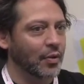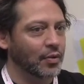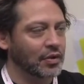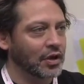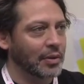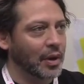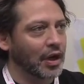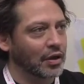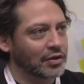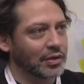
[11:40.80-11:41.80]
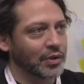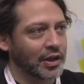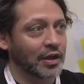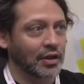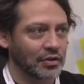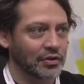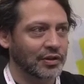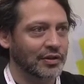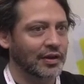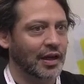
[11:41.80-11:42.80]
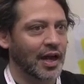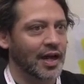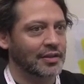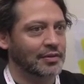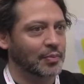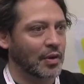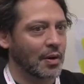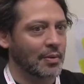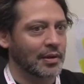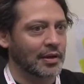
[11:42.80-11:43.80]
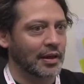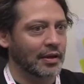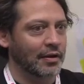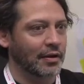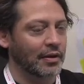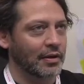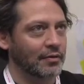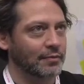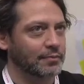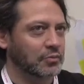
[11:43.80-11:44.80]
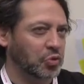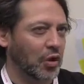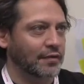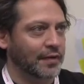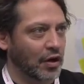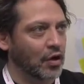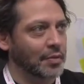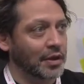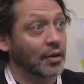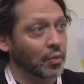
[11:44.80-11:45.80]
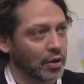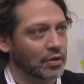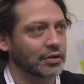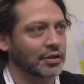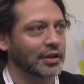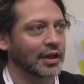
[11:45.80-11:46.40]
We're talking about a country within a country that has probably the 12th economy in the world,